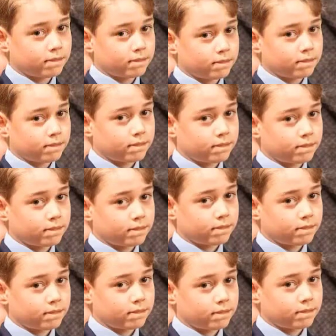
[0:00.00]

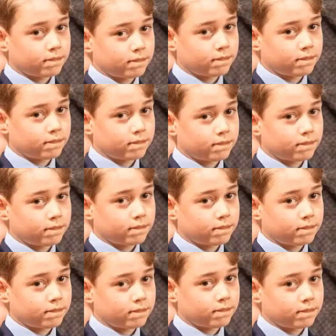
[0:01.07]

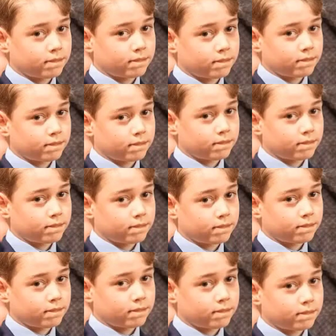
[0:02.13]

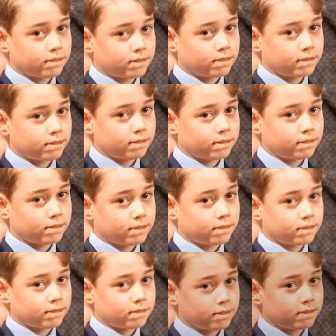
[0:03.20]

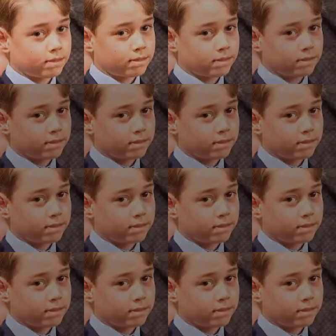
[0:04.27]
Nothing is said.